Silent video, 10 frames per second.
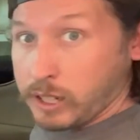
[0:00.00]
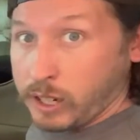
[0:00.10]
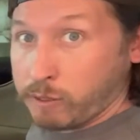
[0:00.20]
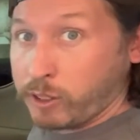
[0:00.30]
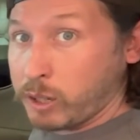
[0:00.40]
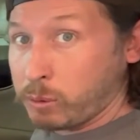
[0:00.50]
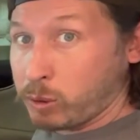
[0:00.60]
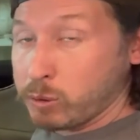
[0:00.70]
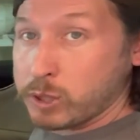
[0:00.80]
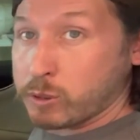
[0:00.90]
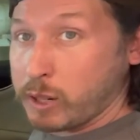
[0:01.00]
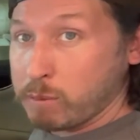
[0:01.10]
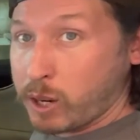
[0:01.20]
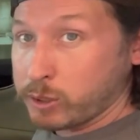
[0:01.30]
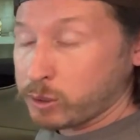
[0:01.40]
inflatable restraint
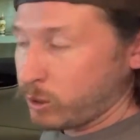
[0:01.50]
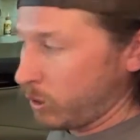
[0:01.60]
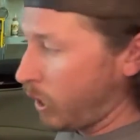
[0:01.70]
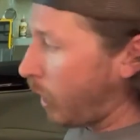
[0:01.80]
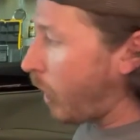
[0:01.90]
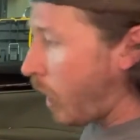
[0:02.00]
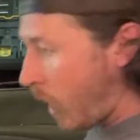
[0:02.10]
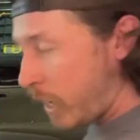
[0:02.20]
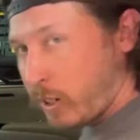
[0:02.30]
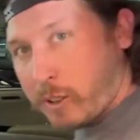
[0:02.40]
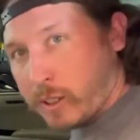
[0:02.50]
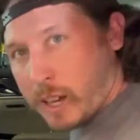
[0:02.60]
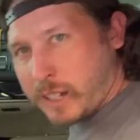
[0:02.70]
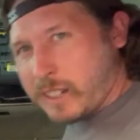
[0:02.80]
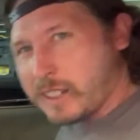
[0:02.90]
module. I know
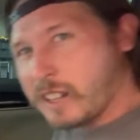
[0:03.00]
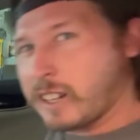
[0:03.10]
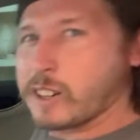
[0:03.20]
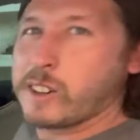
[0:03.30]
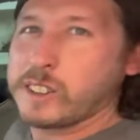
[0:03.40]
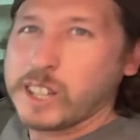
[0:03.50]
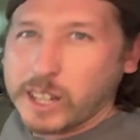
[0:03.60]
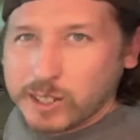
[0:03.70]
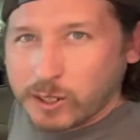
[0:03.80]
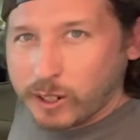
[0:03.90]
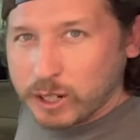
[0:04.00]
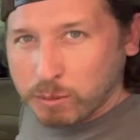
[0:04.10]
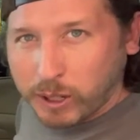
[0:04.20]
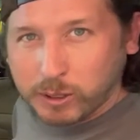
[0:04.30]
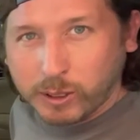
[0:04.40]
I I call it the SRS
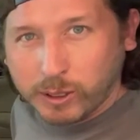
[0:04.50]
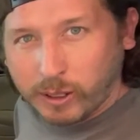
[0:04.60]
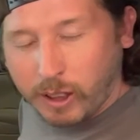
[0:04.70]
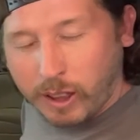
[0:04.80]
module,